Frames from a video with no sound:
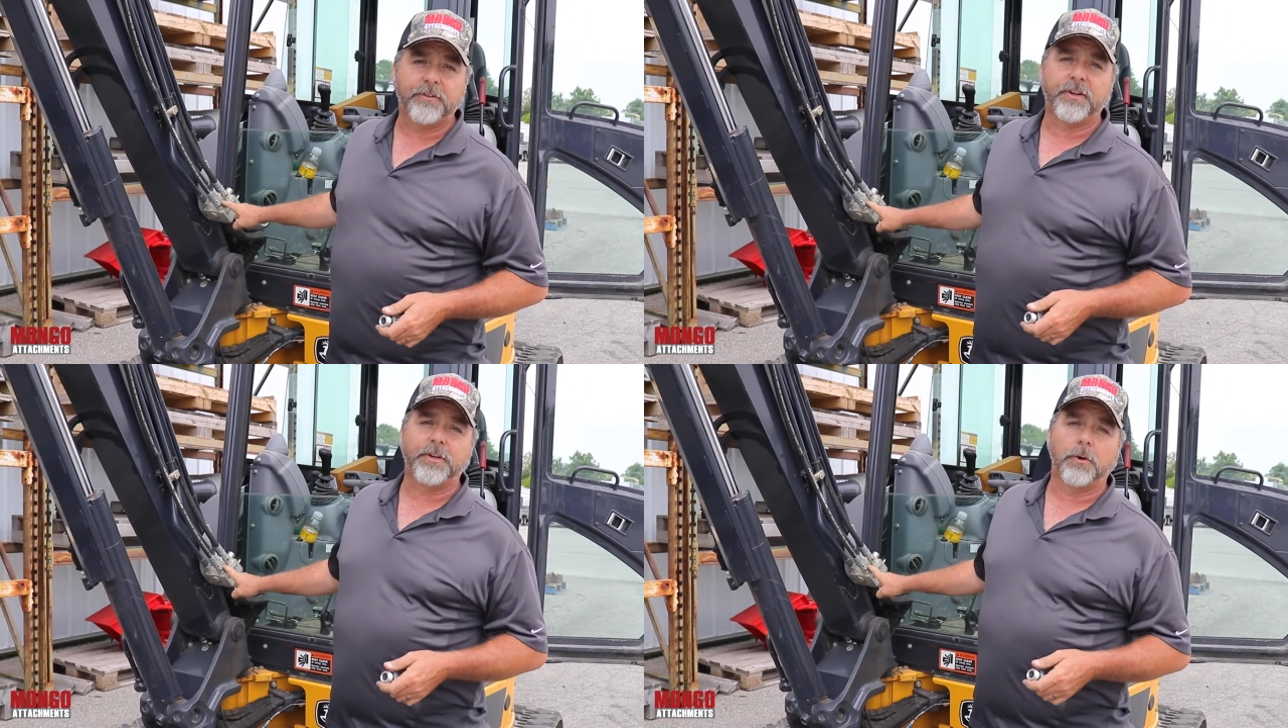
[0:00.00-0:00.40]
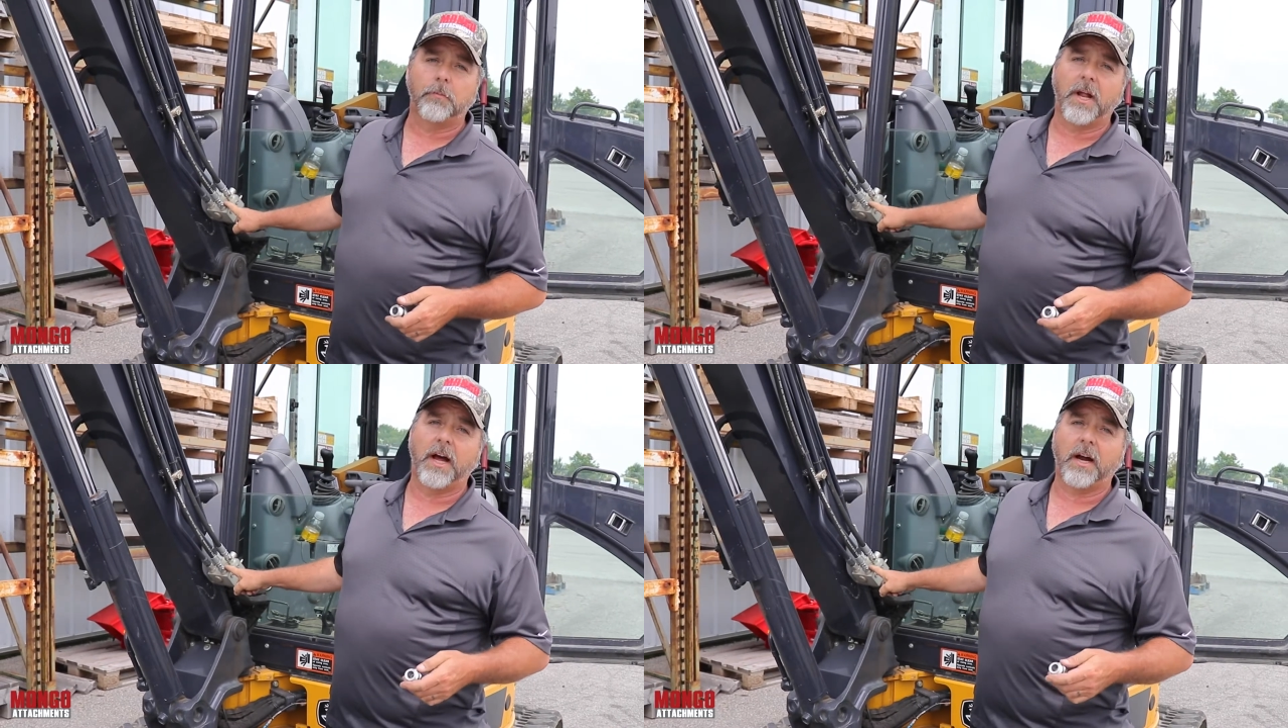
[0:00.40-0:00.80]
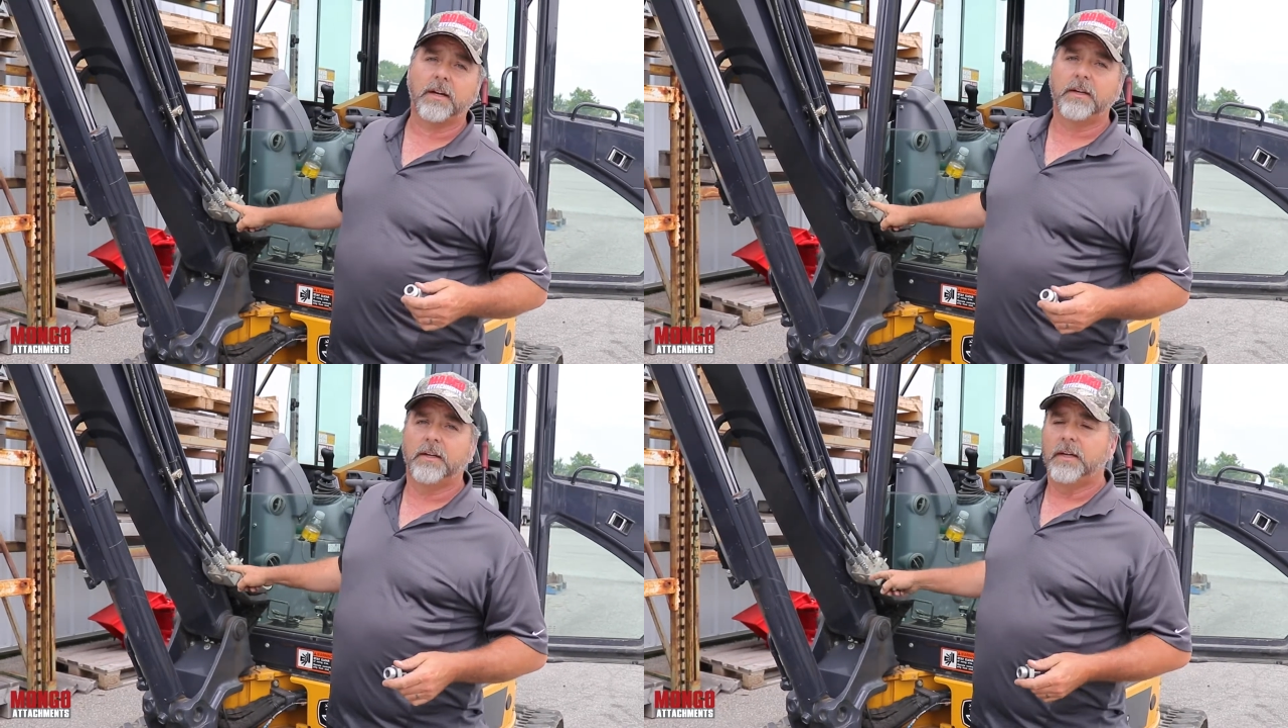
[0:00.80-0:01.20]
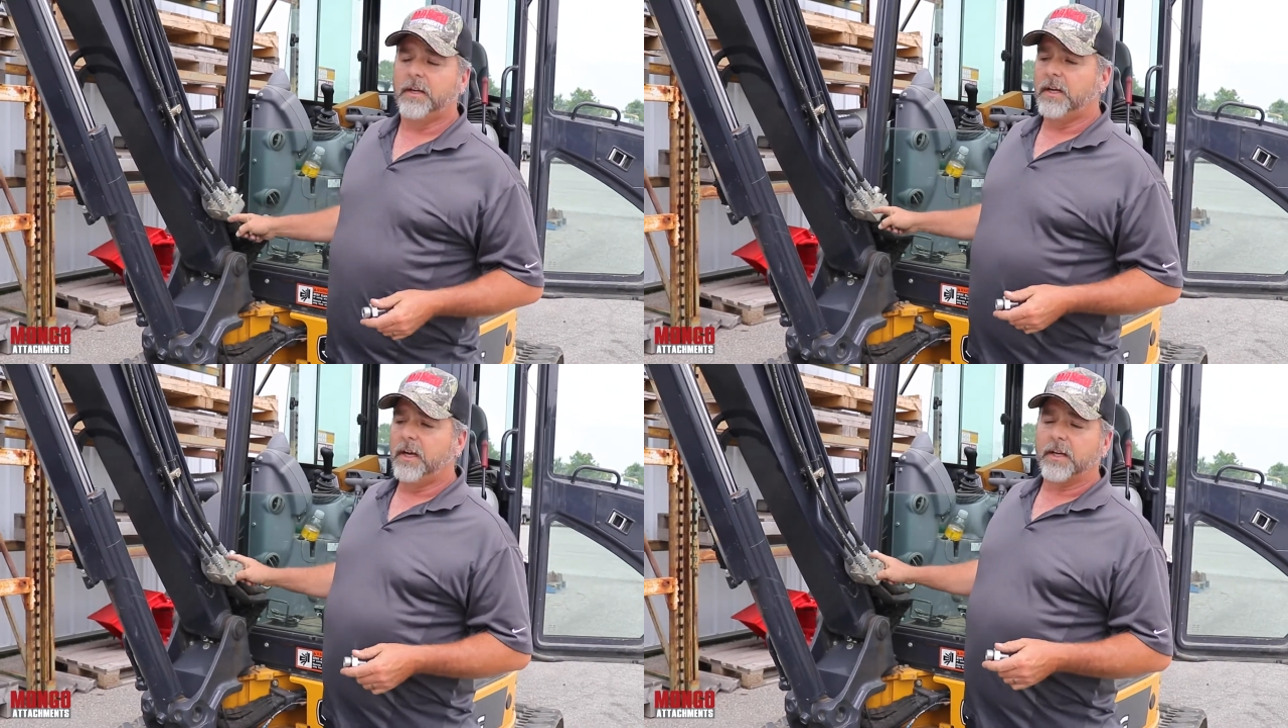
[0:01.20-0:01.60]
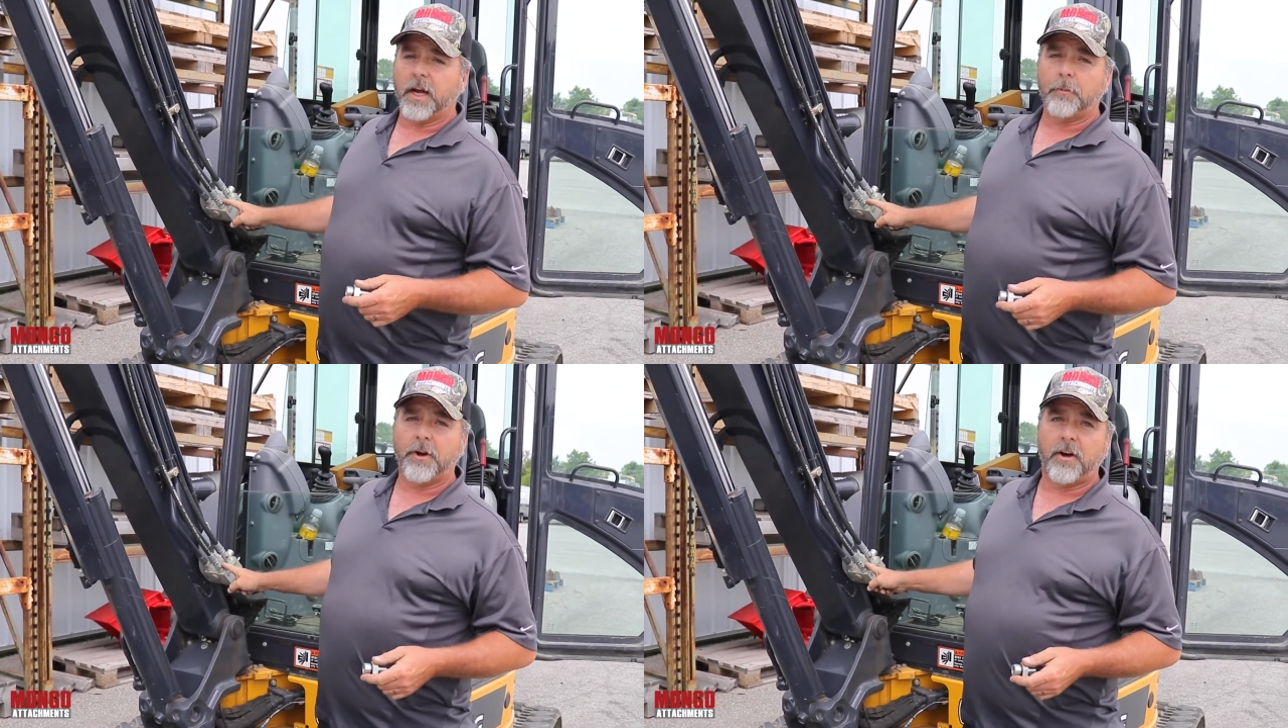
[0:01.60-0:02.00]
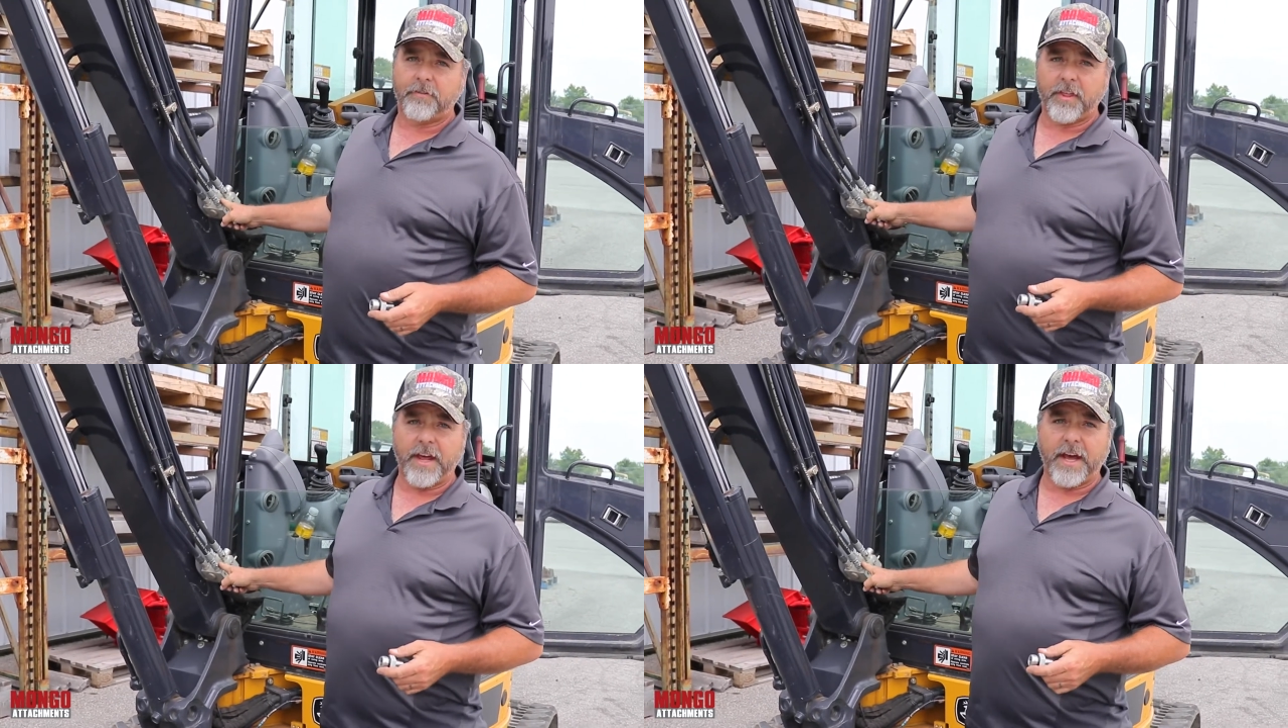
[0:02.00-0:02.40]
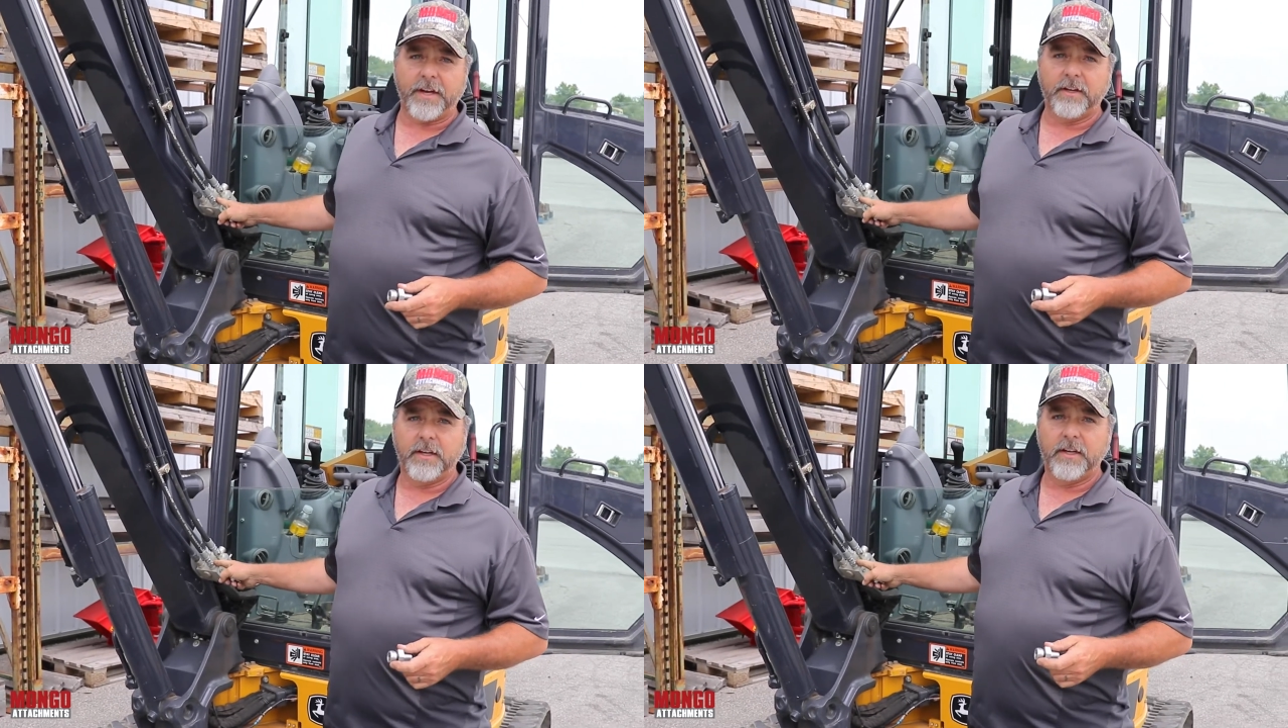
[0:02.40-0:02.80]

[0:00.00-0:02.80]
is in your block. Coming off of that,